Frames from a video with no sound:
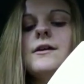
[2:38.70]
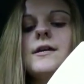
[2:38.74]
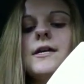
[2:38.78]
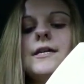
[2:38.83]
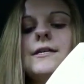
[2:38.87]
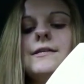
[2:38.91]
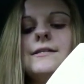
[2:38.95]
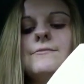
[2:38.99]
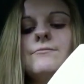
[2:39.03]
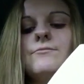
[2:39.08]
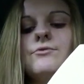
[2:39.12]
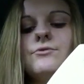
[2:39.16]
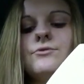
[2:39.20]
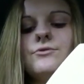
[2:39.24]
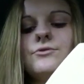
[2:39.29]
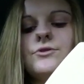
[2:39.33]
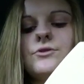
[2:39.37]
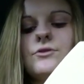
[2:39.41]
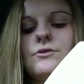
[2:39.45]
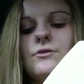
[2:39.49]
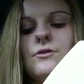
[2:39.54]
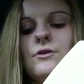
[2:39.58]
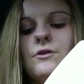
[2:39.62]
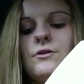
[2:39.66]
It is
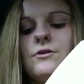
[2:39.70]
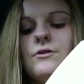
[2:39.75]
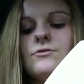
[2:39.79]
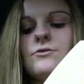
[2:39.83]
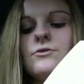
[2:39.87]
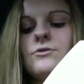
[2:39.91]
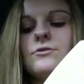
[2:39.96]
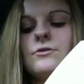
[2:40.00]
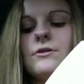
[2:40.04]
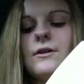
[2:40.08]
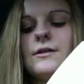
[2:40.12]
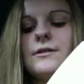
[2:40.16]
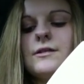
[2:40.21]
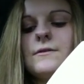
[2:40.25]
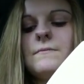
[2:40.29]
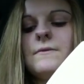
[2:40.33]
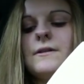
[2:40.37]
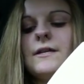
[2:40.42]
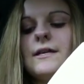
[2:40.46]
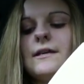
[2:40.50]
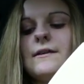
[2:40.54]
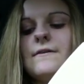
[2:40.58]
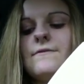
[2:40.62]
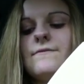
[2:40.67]
important, though, to try to
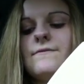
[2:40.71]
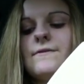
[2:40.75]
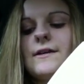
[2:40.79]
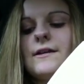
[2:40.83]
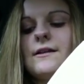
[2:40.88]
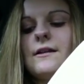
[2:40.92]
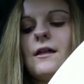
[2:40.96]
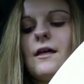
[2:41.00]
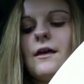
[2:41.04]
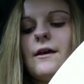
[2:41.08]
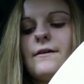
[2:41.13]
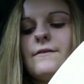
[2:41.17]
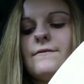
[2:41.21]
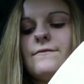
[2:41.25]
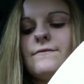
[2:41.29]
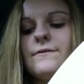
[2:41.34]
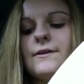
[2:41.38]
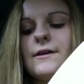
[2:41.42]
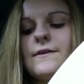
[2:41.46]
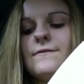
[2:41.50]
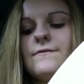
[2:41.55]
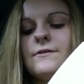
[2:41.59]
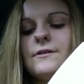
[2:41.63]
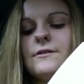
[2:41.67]
believe in life
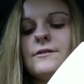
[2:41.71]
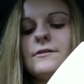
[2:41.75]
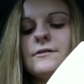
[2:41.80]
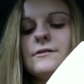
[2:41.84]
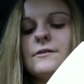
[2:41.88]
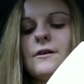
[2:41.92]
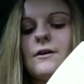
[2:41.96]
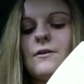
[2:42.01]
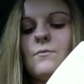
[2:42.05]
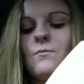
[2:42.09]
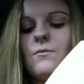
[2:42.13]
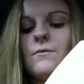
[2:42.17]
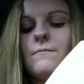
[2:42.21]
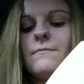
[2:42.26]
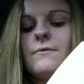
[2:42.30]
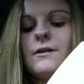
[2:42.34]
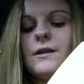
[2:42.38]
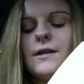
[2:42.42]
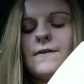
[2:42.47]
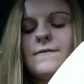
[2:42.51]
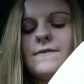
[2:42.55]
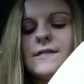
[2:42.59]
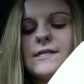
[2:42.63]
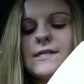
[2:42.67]
even at a time when
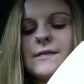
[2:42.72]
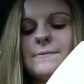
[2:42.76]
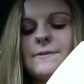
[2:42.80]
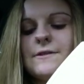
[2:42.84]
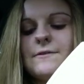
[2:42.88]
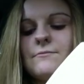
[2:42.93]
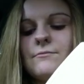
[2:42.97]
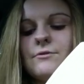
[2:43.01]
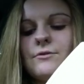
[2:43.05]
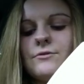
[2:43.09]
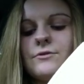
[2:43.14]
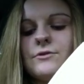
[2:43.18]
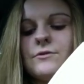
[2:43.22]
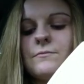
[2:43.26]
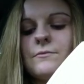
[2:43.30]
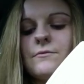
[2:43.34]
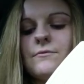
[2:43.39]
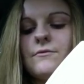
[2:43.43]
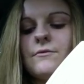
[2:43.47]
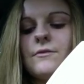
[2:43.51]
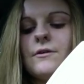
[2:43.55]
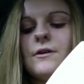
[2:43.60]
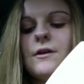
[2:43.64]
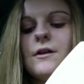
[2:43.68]
belief seems
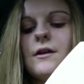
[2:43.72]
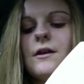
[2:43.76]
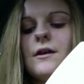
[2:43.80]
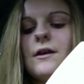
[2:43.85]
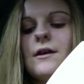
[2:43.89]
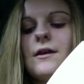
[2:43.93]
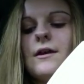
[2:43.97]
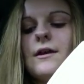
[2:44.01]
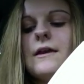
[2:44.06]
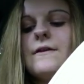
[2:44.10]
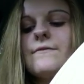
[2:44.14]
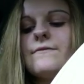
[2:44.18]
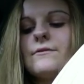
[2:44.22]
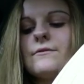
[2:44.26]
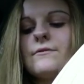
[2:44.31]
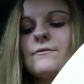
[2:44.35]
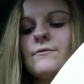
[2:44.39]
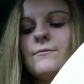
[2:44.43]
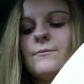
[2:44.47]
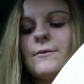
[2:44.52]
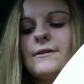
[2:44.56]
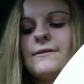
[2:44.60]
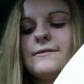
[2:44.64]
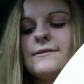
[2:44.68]
impossible, even
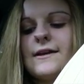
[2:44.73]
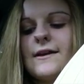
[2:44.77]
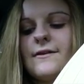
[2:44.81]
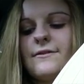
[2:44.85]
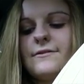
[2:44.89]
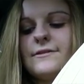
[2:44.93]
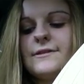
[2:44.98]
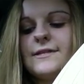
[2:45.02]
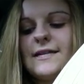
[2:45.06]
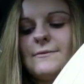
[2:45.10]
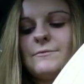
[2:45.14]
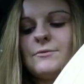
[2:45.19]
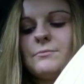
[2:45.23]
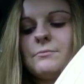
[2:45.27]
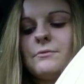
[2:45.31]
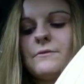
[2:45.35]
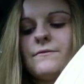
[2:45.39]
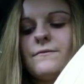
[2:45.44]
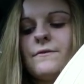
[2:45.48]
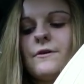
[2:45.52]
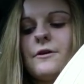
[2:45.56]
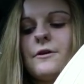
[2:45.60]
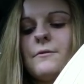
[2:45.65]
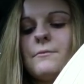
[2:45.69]
when death seems
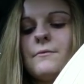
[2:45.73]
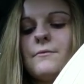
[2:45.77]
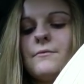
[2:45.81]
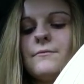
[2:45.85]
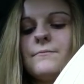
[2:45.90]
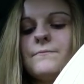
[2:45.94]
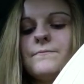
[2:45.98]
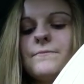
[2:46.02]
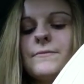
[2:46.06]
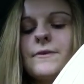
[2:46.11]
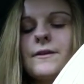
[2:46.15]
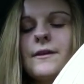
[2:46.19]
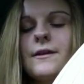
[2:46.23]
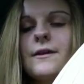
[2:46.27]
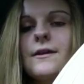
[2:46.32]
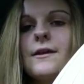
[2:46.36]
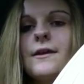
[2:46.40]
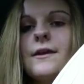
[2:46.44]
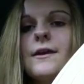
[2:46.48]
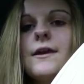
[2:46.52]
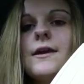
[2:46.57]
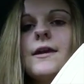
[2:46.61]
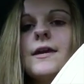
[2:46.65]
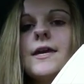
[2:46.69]
preferable.
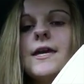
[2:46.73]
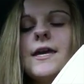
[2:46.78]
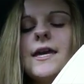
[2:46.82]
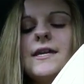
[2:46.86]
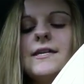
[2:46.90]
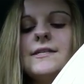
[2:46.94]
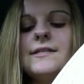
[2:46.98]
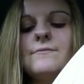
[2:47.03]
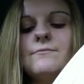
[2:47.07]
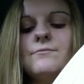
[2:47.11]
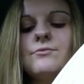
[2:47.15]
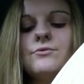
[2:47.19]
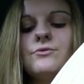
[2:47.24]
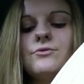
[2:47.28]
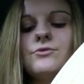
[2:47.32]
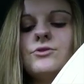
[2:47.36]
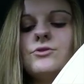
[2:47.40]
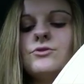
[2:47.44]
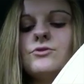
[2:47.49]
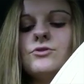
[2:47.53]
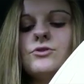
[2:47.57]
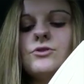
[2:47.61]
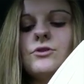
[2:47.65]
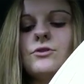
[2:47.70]
It is
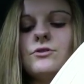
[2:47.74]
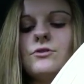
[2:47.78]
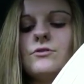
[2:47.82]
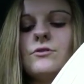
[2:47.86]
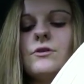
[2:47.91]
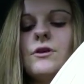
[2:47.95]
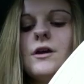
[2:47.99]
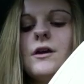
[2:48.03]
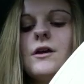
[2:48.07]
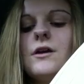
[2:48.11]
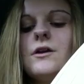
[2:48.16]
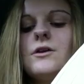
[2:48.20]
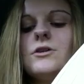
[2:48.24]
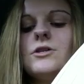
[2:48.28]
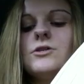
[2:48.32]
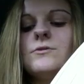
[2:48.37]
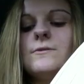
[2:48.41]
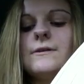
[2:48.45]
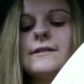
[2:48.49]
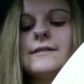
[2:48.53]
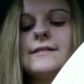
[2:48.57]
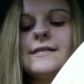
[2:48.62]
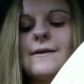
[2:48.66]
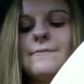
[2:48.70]
important, too,
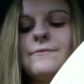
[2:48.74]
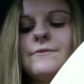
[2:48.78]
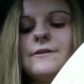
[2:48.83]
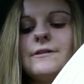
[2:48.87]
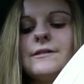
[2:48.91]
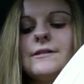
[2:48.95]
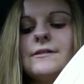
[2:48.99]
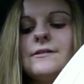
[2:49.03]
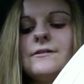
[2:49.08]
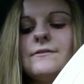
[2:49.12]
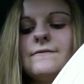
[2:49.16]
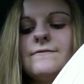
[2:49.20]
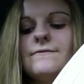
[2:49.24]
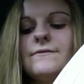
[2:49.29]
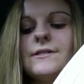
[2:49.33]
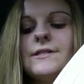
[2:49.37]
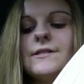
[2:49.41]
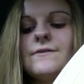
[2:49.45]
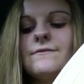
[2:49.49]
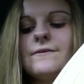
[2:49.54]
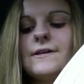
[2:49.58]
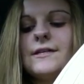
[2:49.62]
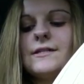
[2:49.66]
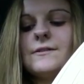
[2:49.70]
to accept that
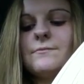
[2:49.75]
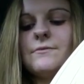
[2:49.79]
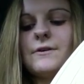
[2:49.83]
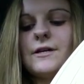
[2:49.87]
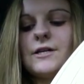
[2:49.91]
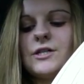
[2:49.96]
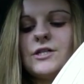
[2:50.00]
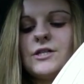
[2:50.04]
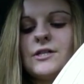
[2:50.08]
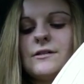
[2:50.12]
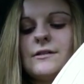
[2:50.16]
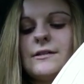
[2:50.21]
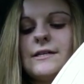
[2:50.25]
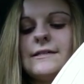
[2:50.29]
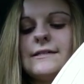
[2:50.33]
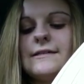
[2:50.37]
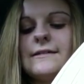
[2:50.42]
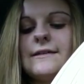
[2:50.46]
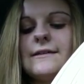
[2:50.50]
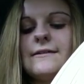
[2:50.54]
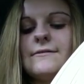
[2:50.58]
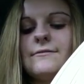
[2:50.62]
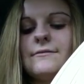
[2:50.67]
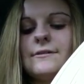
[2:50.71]
severe depression is
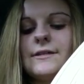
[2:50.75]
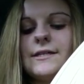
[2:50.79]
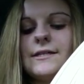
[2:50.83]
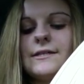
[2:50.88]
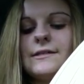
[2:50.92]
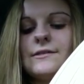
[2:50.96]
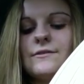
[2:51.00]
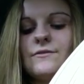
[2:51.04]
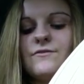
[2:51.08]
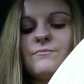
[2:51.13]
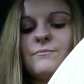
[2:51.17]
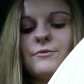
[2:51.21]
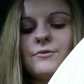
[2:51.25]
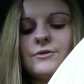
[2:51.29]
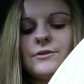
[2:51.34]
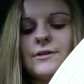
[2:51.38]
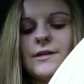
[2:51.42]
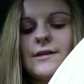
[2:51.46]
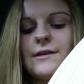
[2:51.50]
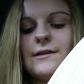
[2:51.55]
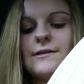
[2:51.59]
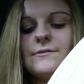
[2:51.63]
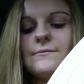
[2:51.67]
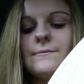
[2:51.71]
an illness of
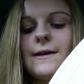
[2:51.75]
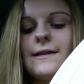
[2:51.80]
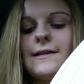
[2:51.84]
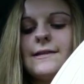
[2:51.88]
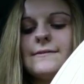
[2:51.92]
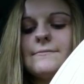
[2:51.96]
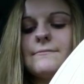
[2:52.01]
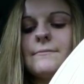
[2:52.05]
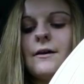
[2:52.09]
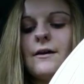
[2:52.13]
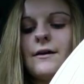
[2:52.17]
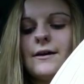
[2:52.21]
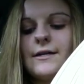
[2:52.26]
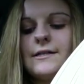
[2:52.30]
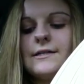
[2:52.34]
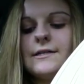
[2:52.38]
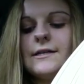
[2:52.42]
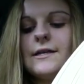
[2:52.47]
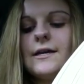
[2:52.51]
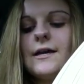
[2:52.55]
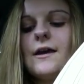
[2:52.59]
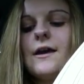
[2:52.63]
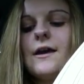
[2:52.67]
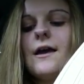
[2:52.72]
body as well as mind,
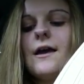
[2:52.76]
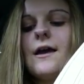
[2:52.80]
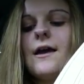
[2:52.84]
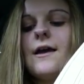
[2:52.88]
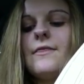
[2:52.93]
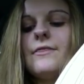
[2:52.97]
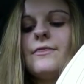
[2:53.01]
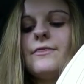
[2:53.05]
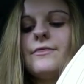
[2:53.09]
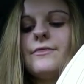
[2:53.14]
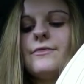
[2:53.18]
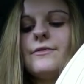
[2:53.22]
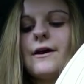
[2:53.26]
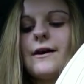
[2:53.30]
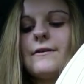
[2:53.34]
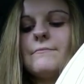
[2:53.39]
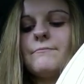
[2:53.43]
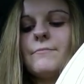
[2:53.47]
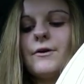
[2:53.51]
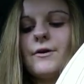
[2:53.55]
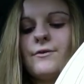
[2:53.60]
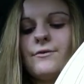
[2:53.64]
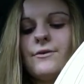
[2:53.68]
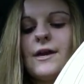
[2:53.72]
and that
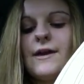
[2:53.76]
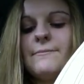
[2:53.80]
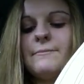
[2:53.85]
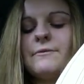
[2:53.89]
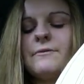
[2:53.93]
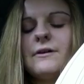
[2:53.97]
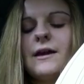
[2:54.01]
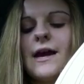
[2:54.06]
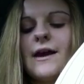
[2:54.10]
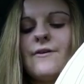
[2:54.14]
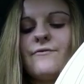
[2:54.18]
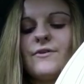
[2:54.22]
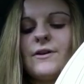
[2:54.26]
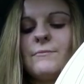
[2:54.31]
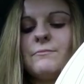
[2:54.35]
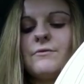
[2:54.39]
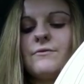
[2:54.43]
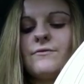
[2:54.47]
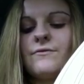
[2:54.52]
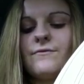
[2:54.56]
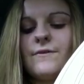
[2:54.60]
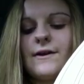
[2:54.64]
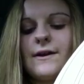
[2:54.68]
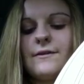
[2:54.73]
both have a
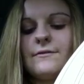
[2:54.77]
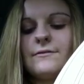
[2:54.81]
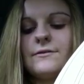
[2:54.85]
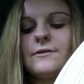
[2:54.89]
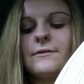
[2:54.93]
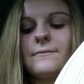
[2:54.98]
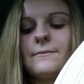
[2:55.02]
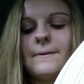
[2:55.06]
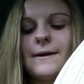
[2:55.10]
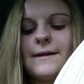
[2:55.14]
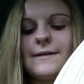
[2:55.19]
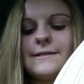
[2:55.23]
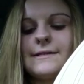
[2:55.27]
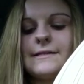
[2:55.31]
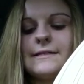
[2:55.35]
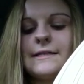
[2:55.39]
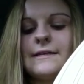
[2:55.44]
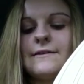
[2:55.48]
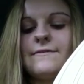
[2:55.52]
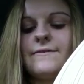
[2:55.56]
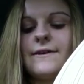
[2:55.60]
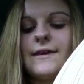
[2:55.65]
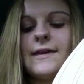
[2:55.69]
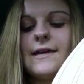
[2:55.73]
profound
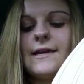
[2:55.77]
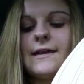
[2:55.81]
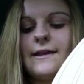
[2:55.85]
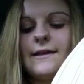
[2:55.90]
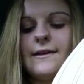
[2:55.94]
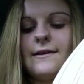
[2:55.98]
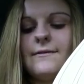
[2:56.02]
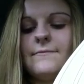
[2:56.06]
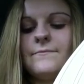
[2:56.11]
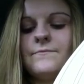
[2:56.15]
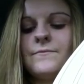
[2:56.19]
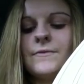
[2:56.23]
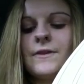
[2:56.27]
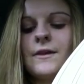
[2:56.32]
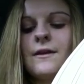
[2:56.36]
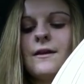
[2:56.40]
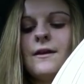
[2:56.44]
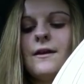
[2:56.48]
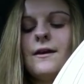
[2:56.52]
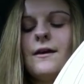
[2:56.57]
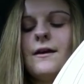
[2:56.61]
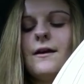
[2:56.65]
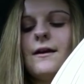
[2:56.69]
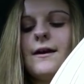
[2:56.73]
capacity for healing.
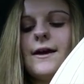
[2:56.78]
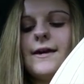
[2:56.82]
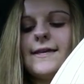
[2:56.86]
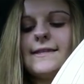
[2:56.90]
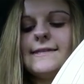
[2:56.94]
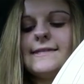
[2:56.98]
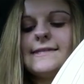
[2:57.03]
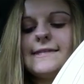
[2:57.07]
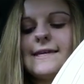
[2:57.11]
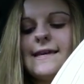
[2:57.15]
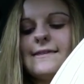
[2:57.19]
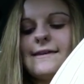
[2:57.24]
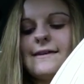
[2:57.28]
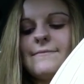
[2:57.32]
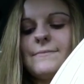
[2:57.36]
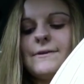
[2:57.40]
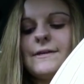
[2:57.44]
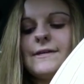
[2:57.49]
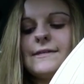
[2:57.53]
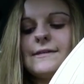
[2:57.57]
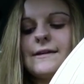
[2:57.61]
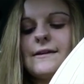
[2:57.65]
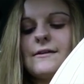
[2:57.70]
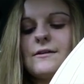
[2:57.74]
I can say that
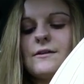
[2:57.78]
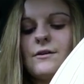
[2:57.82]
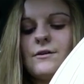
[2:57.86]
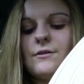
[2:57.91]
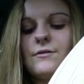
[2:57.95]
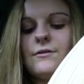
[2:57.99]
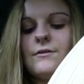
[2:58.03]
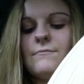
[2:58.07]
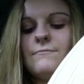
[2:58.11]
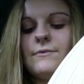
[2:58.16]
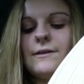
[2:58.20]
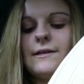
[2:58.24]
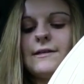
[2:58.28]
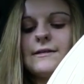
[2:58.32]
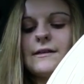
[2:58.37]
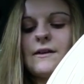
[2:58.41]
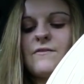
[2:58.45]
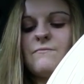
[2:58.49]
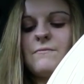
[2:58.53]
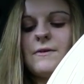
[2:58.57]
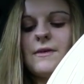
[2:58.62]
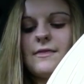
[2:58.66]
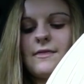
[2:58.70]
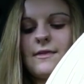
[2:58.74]
because I know, because
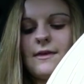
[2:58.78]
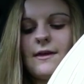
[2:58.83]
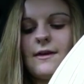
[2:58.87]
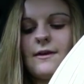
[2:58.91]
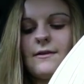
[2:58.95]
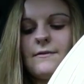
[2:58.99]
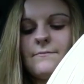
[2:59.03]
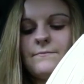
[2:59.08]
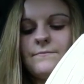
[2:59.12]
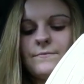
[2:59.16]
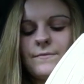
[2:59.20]
I've been there.